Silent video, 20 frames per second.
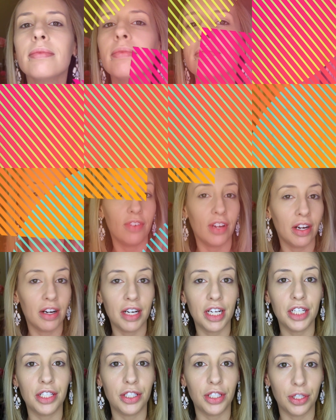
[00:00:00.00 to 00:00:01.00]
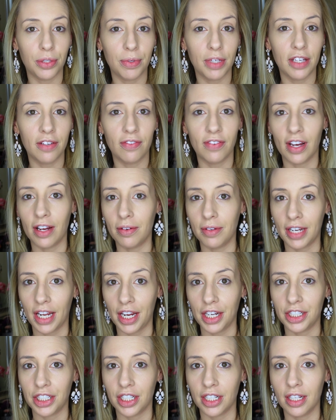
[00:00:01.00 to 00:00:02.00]
It's a very dewy
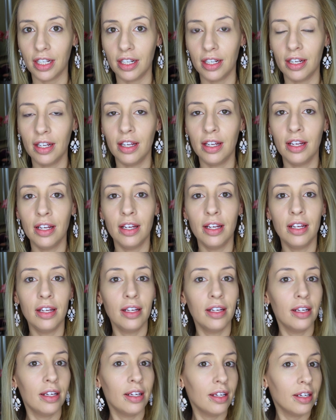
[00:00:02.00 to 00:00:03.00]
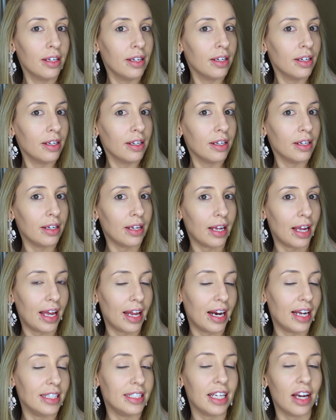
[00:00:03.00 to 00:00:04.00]
foundation,
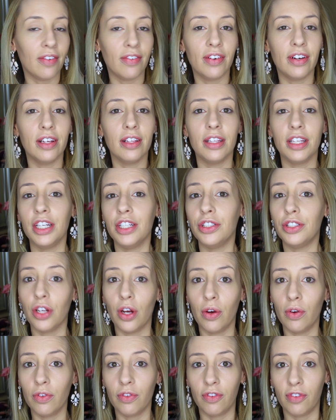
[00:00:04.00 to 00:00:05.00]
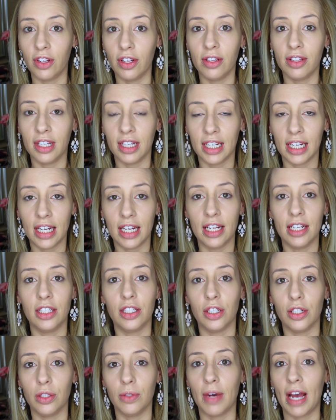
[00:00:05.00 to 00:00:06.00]
and I definitely don't feel the need
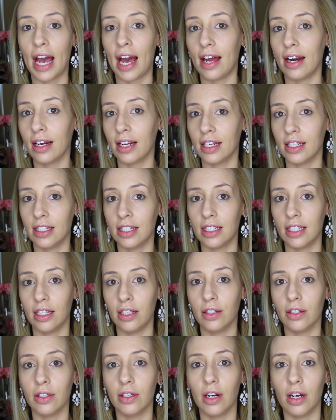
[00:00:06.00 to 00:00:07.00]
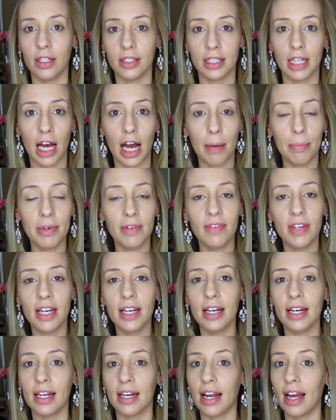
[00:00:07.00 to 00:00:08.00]
to add a concealer on top of
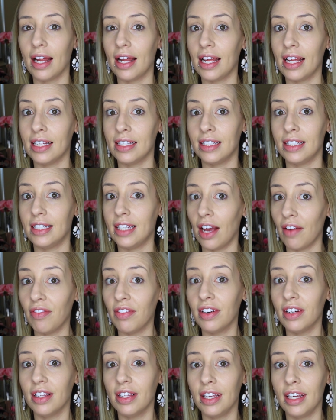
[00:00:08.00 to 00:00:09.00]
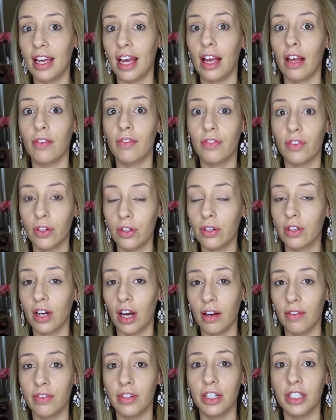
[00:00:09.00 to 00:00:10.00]
it. It is definitely a full
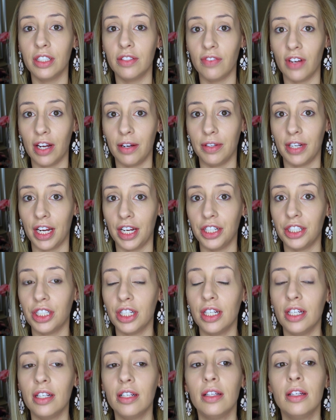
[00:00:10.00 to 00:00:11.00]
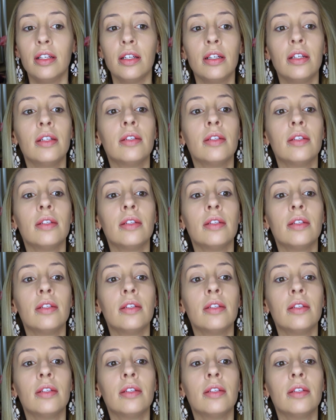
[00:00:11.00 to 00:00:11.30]
coverage foundation.